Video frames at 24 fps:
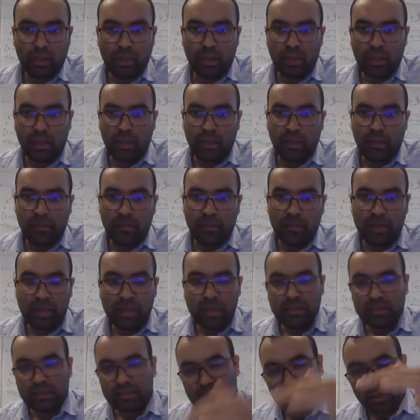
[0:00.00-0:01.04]

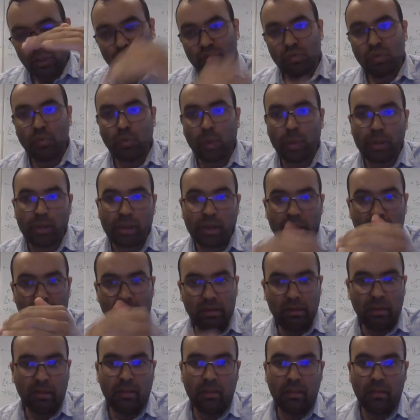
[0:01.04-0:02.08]
There's a huge
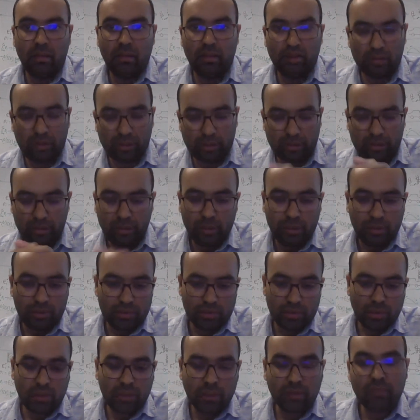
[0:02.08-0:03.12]
variety or like
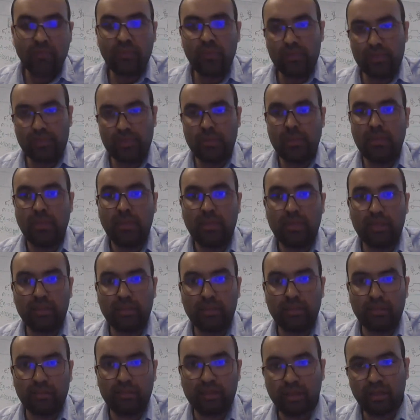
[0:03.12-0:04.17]
huge difference in
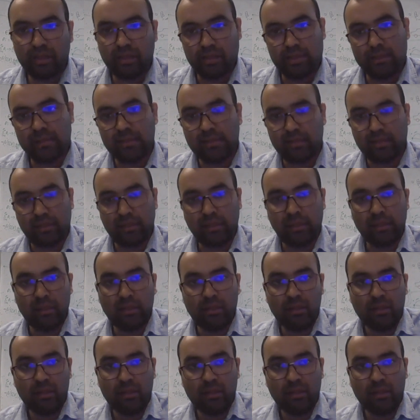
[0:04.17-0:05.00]
the tree density